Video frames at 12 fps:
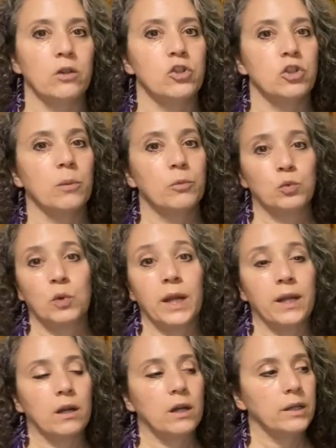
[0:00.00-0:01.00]
jumped
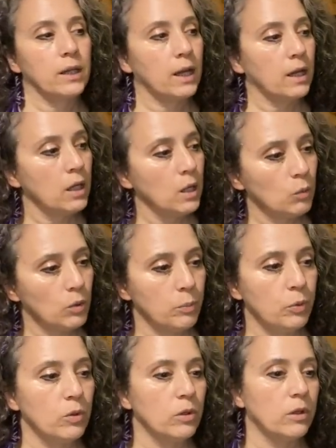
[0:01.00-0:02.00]
right on that,
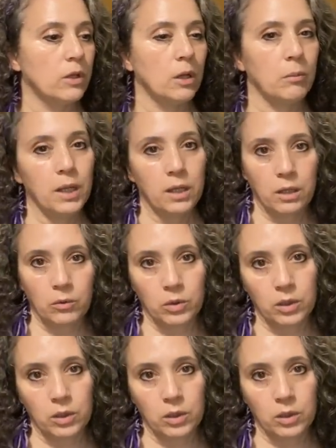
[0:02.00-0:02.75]
reported them, and they were